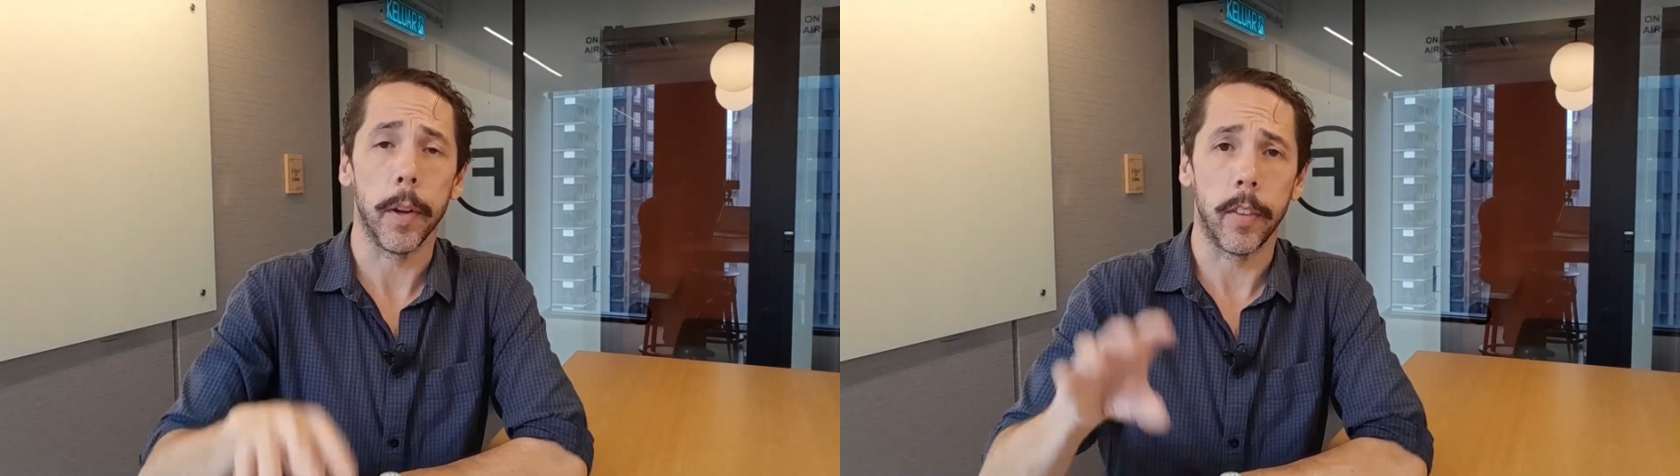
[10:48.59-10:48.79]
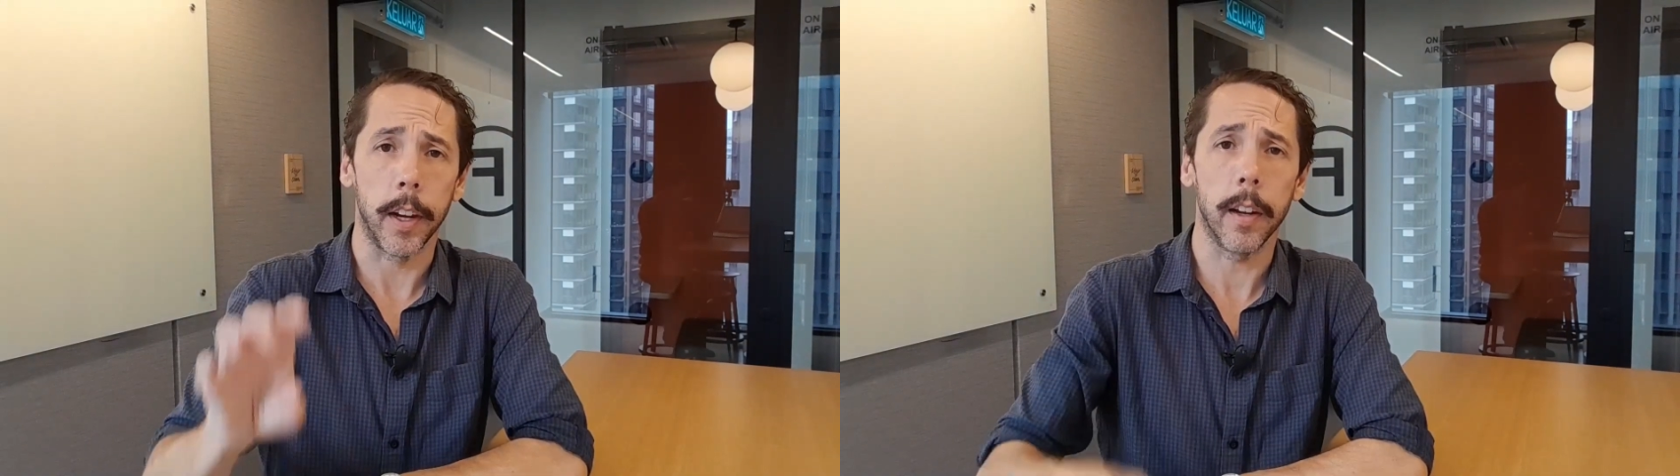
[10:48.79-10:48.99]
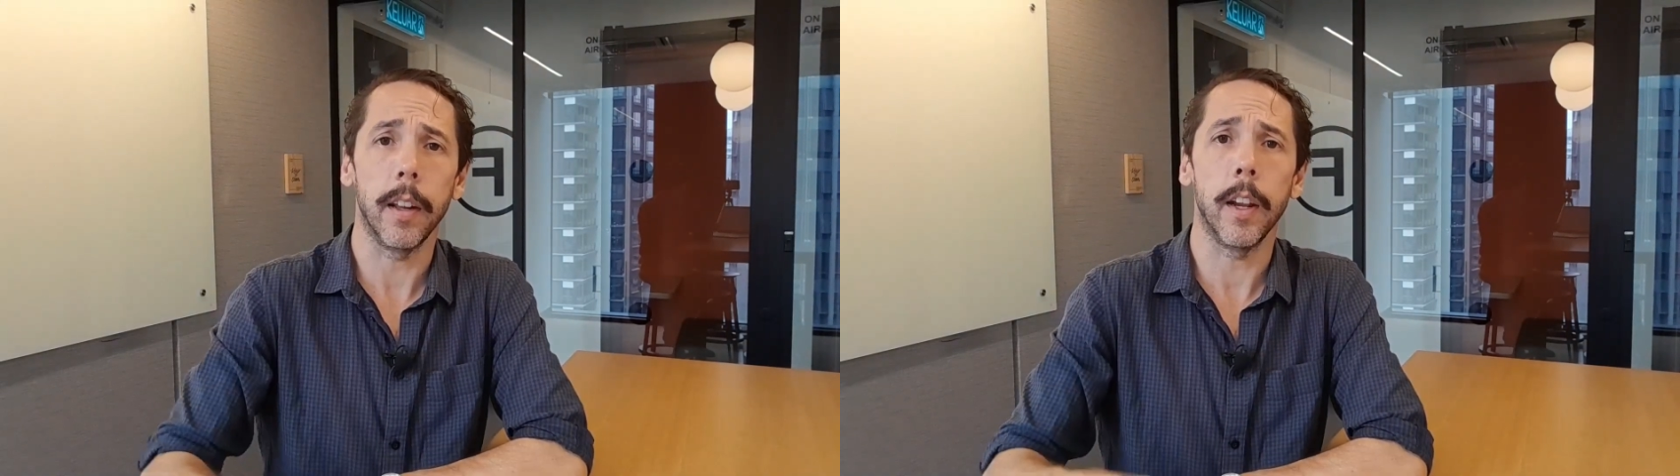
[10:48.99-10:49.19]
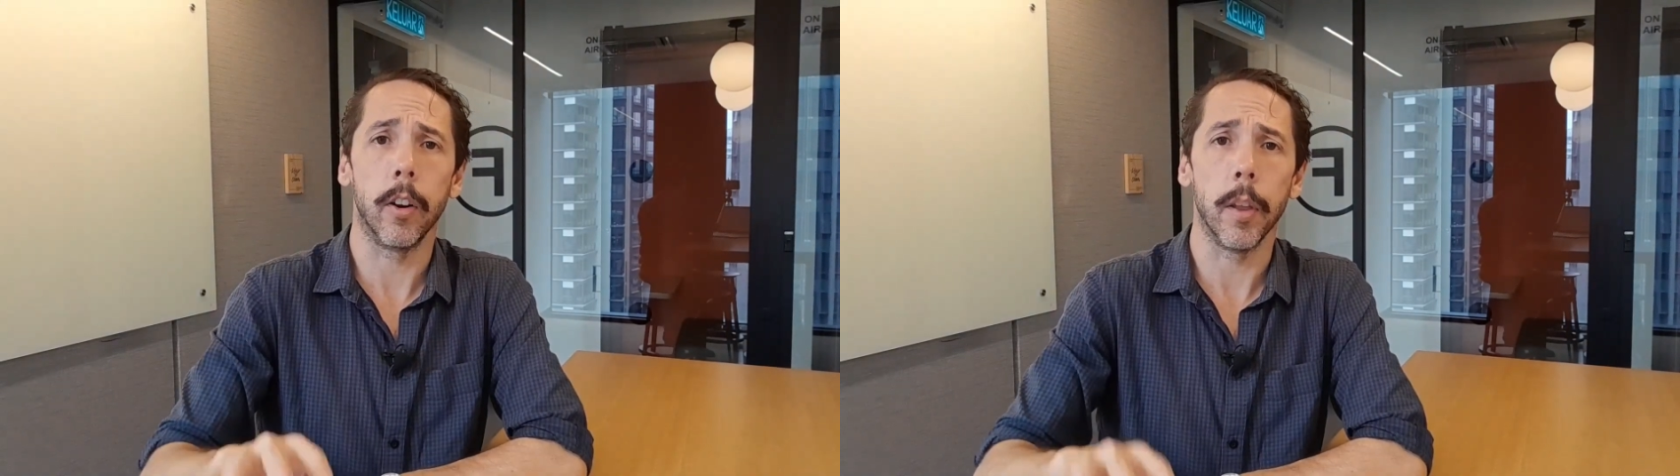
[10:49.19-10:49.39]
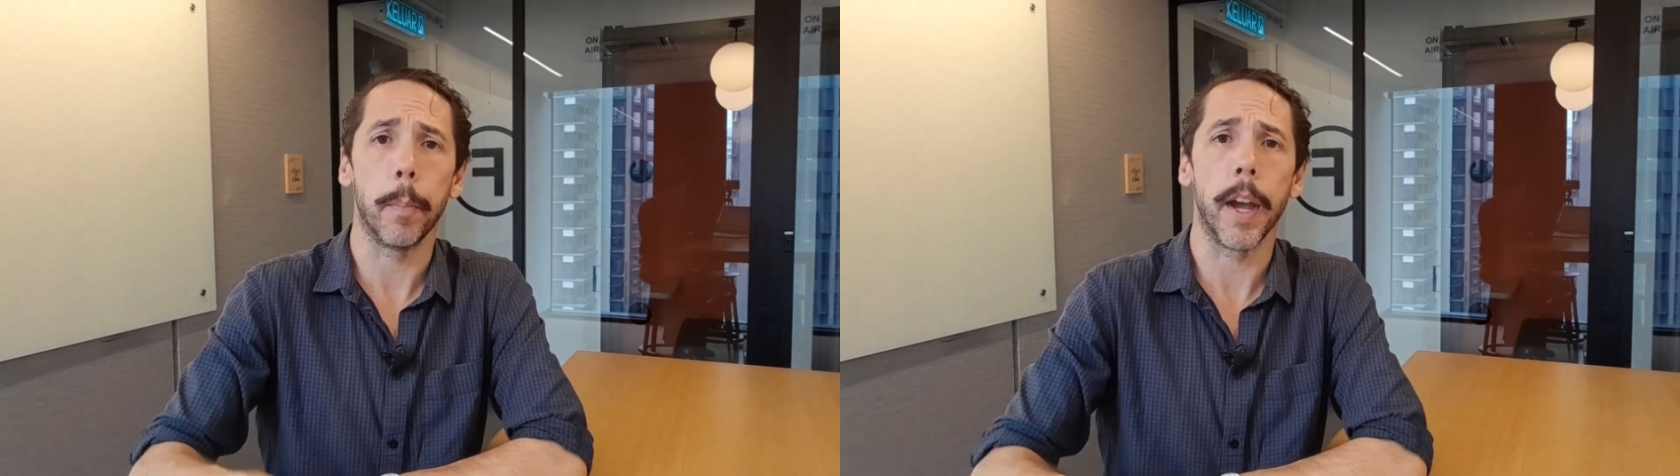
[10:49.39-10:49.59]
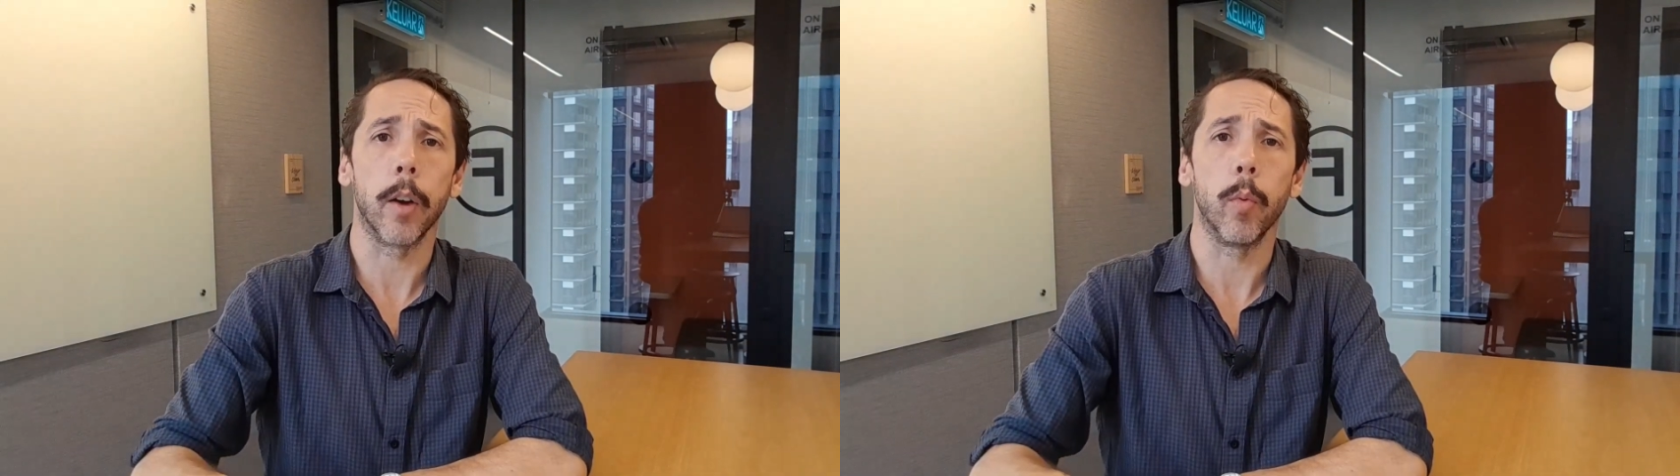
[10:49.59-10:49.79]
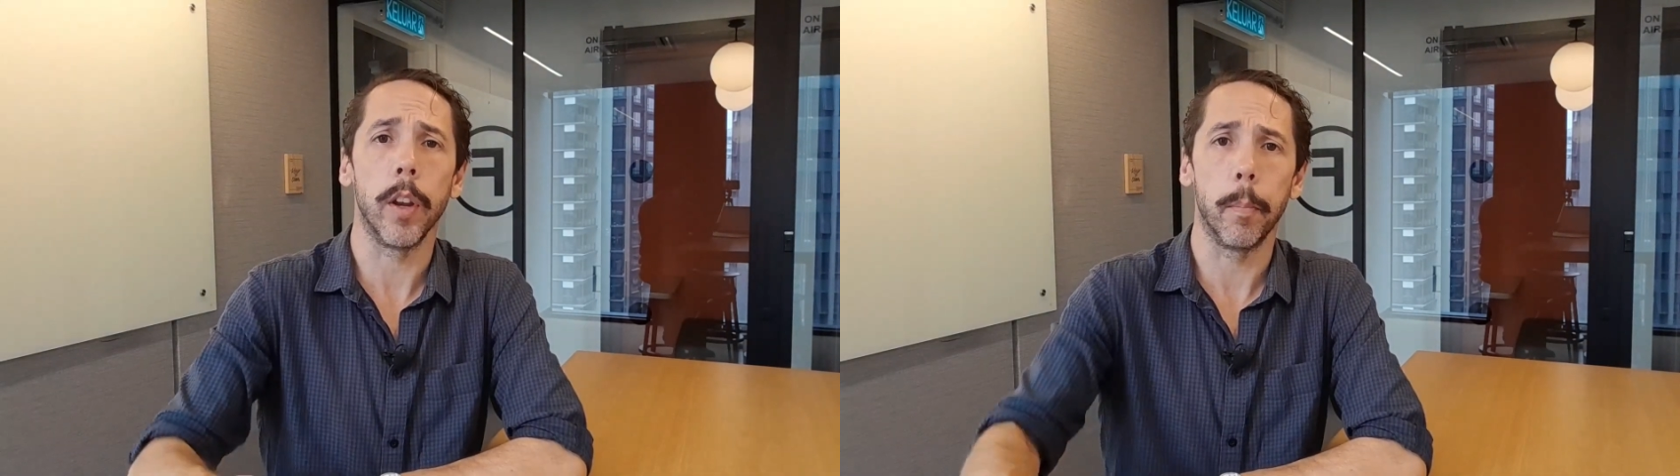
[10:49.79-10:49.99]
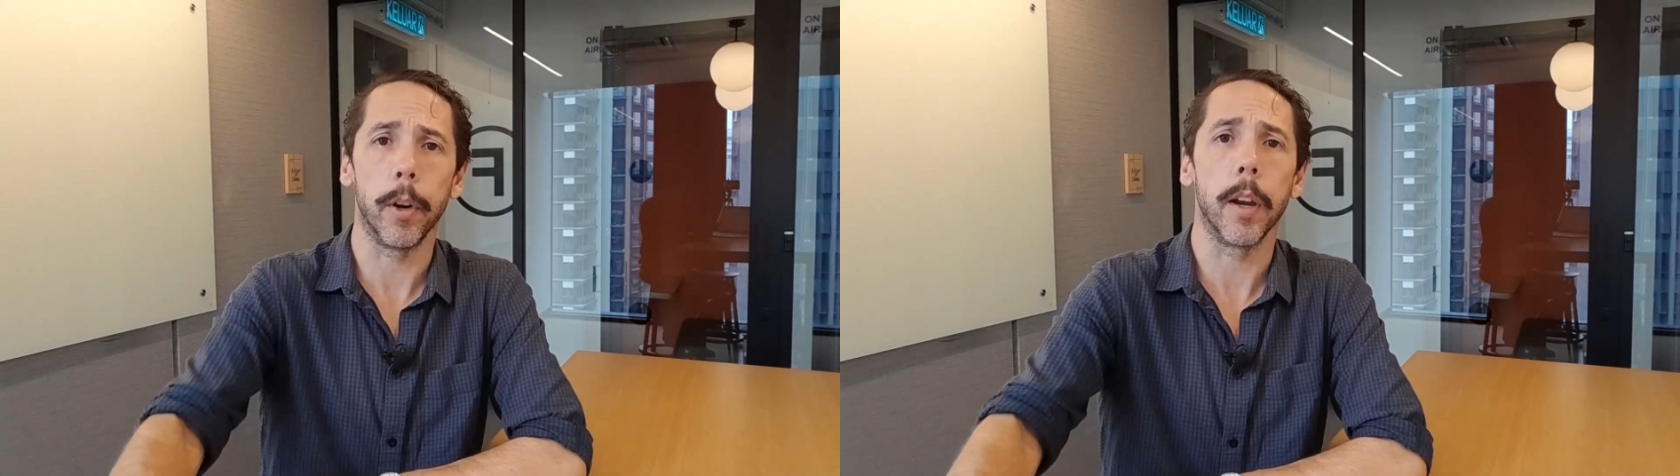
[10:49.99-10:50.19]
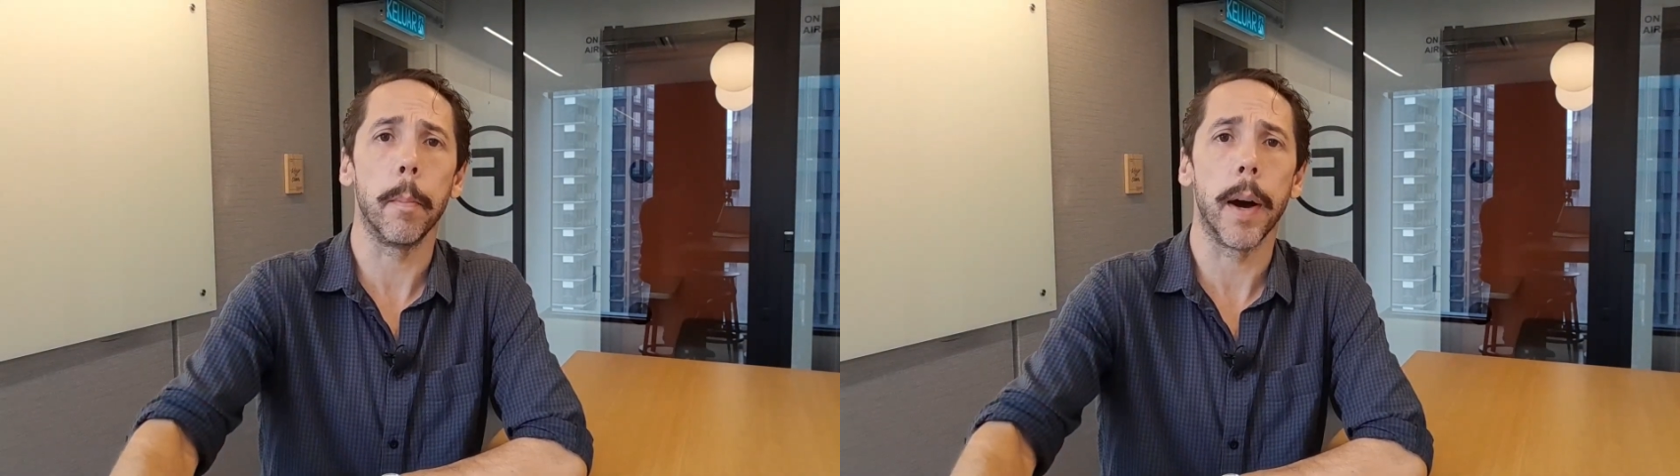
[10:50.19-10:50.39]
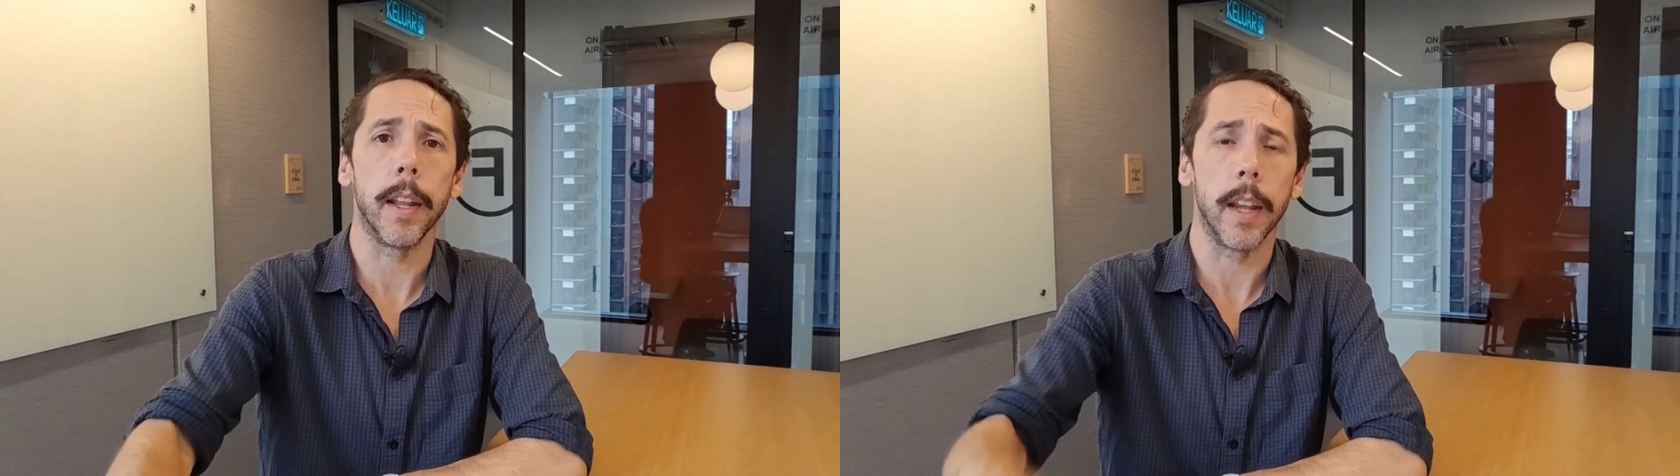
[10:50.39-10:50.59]
Particularly on the bank where you're bringing
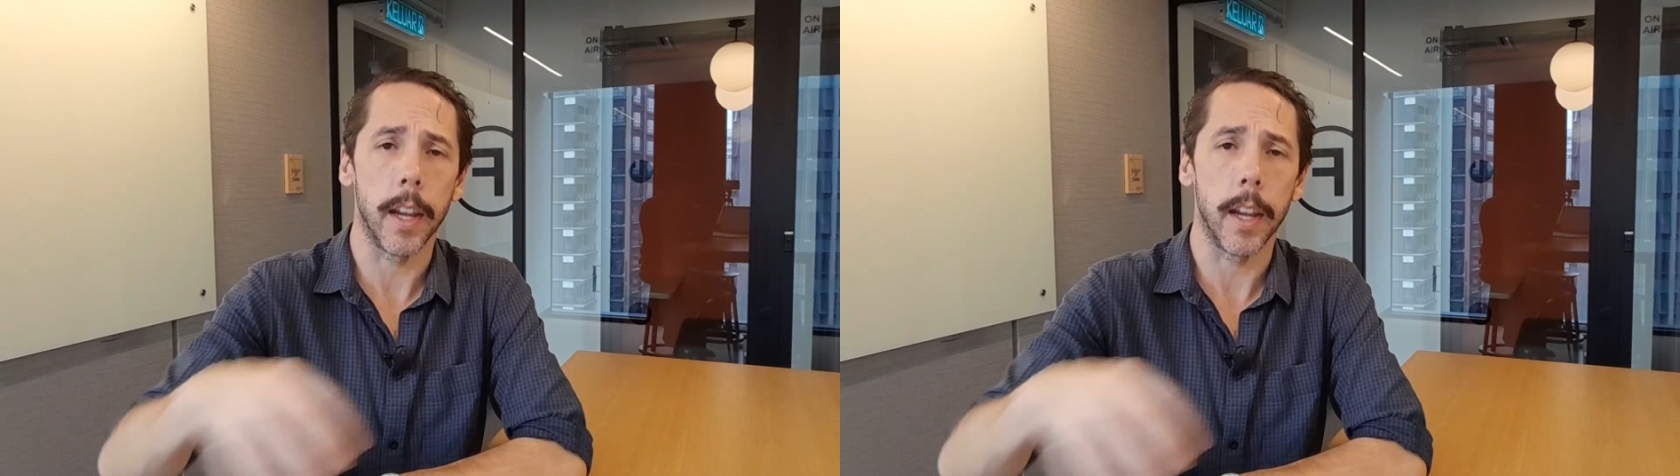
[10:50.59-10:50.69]
money